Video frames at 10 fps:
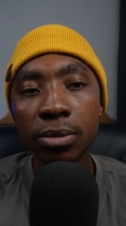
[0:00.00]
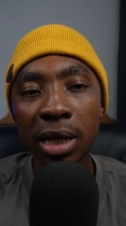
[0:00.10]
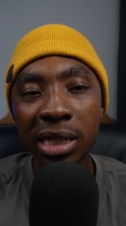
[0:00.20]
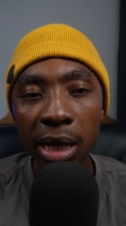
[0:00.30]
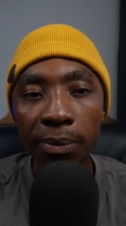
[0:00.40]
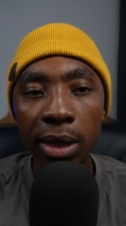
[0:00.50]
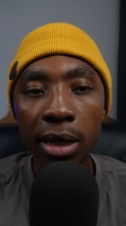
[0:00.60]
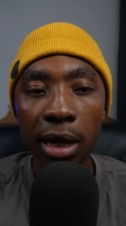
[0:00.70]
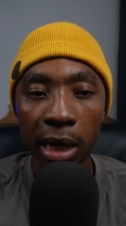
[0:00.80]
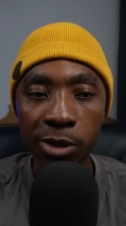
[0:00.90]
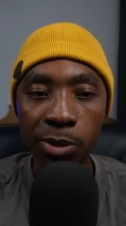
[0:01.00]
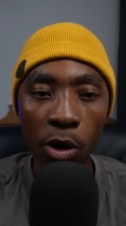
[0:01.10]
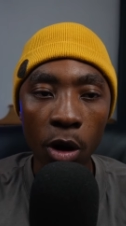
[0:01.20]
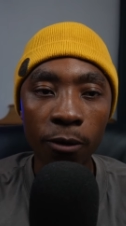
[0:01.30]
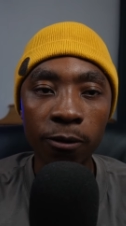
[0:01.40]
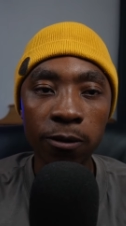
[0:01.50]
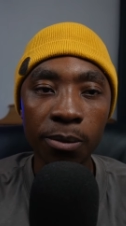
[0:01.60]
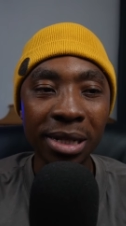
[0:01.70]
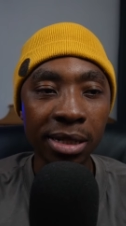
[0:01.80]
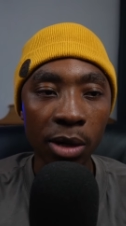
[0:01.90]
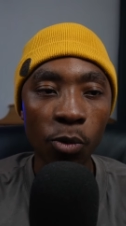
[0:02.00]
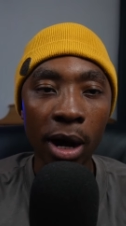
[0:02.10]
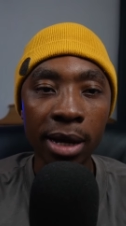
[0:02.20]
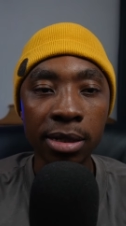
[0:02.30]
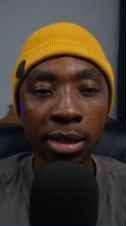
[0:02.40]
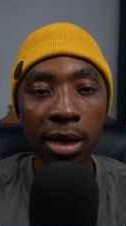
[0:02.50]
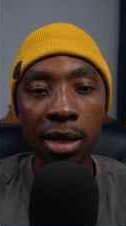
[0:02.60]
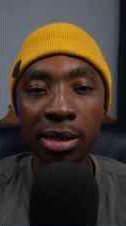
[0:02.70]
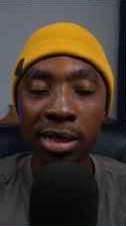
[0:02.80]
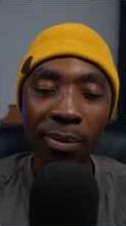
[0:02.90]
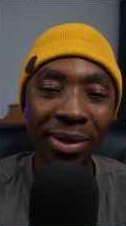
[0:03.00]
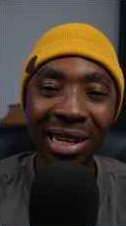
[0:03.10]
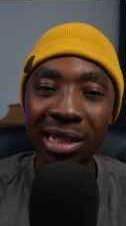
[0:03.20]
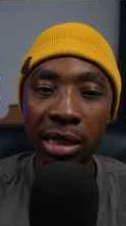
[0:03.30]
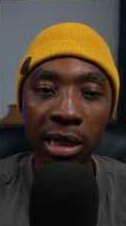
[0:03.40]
something has been off mental-wise. Something